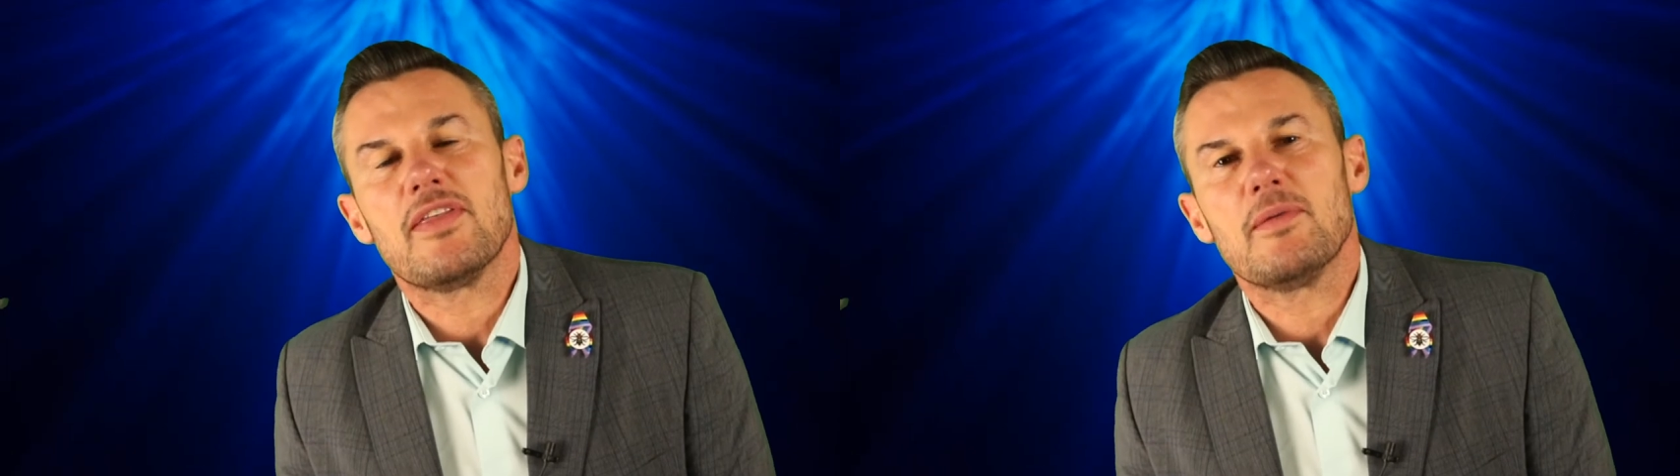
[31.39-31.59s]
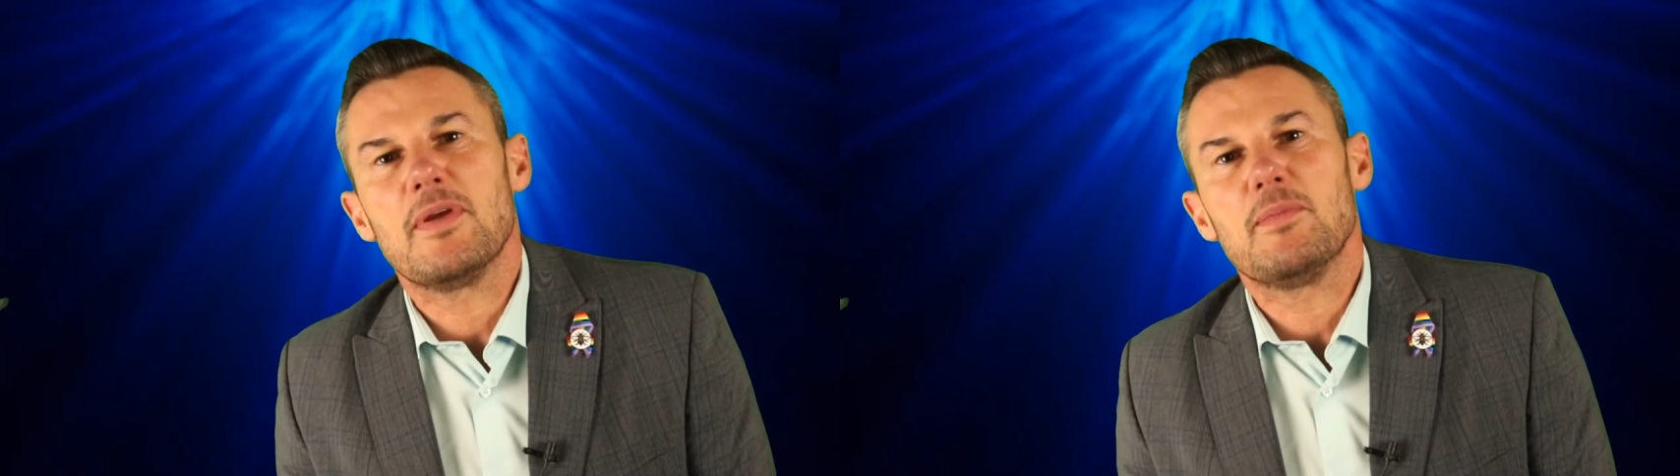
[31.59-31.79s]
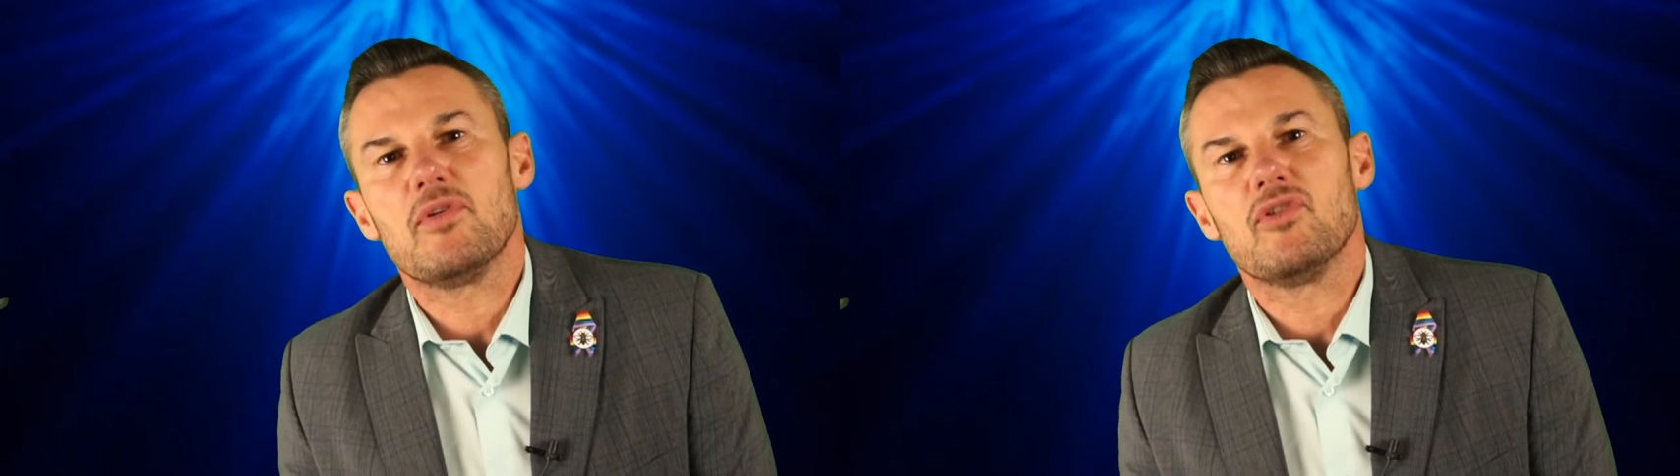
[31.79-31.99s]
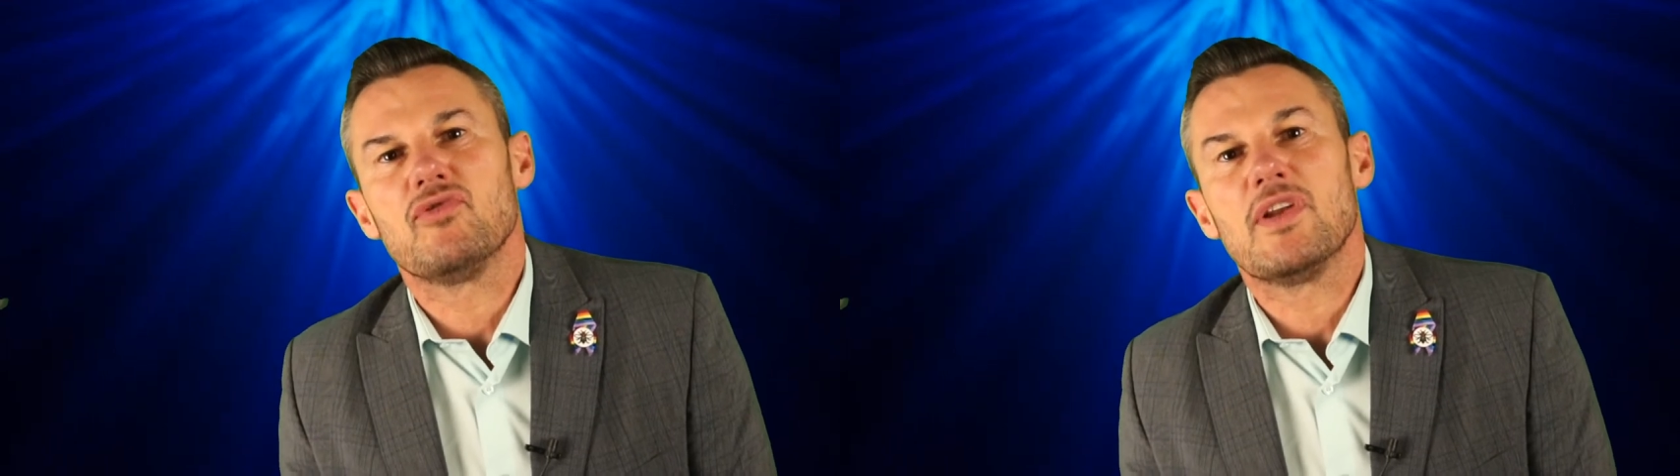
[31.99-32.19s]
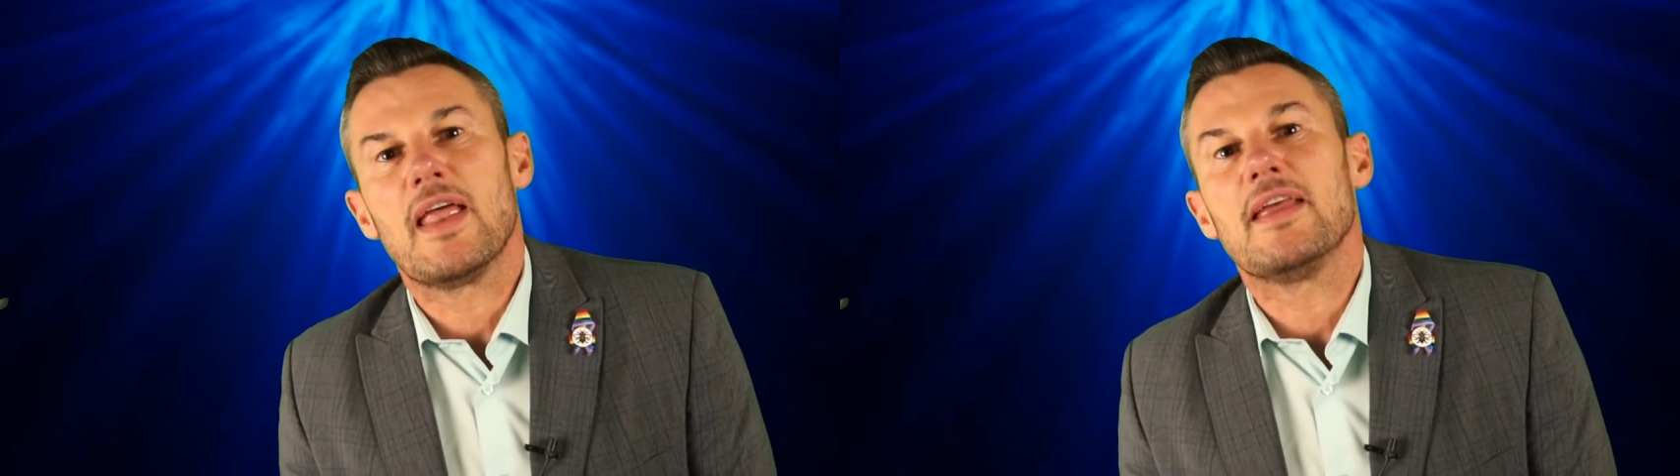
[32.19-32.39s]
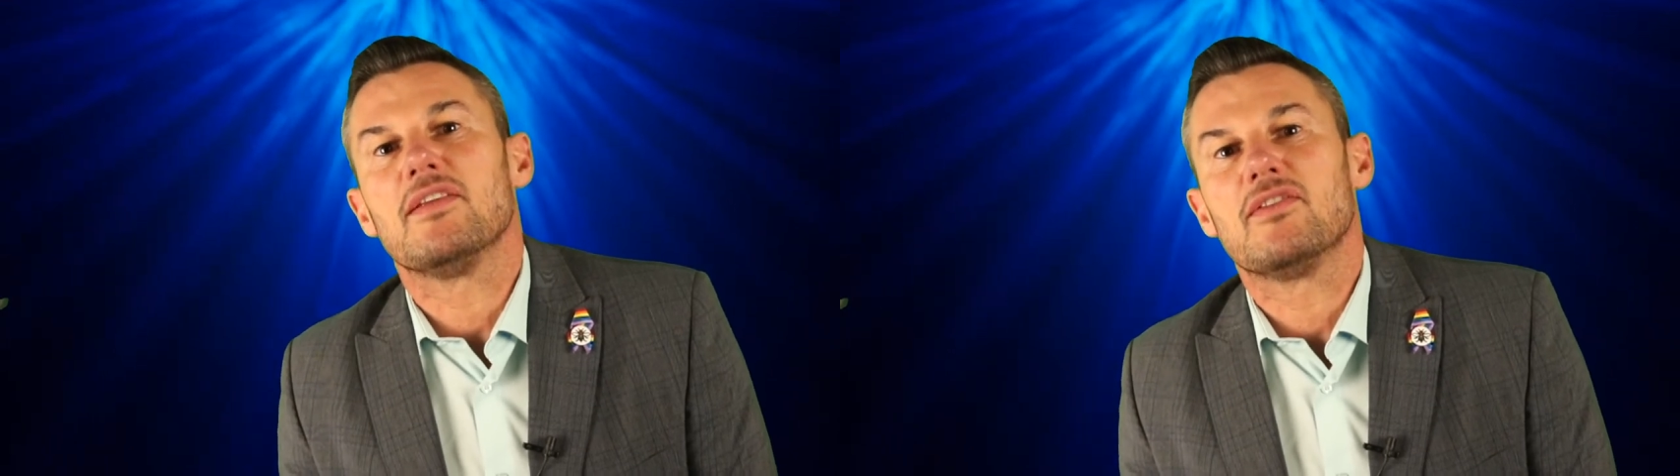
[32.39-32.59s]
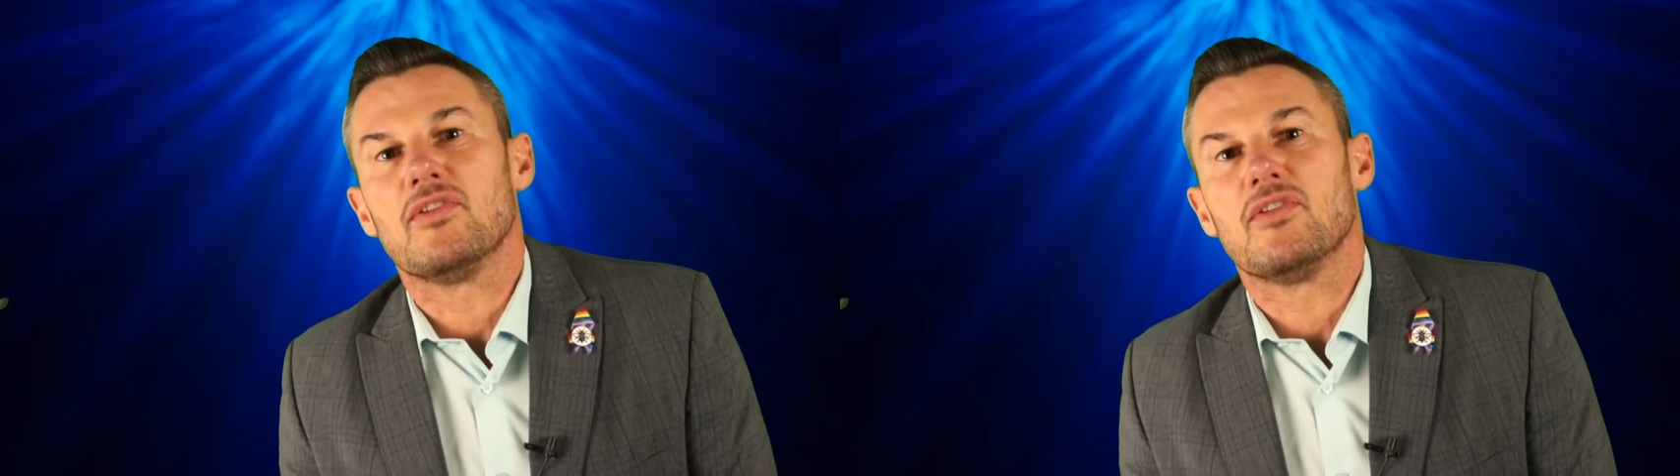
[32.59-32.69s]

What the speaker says: I think people could relate